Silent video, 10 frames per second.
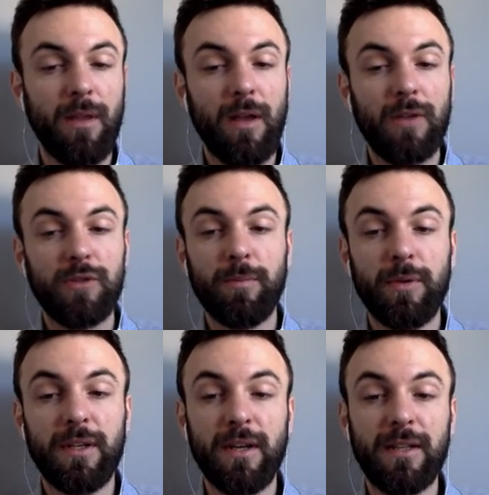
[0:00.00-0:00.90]
So I
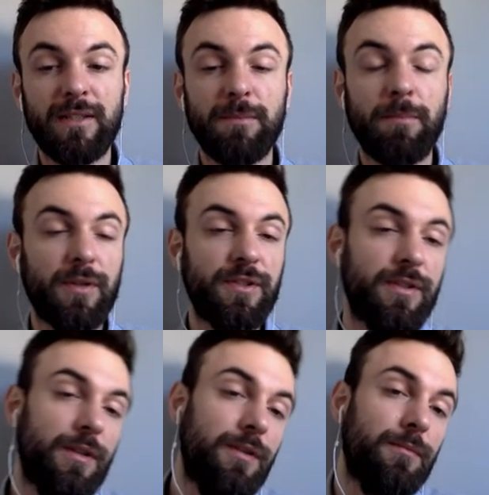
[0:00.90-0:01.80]
put here as
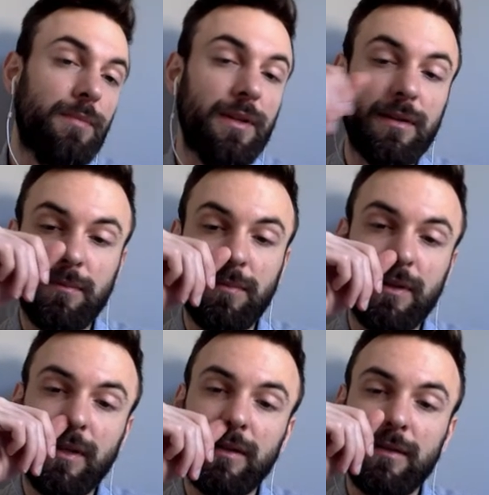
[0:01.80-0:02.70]
person, but
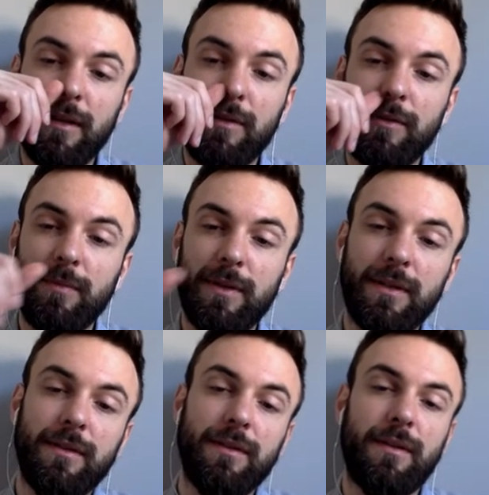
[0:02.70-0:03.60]
they could be
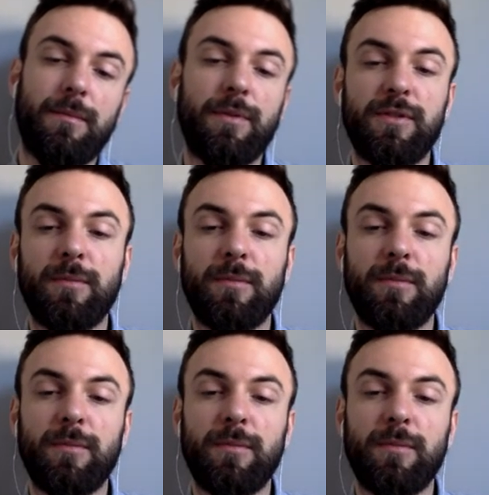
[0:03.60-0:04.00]
the personal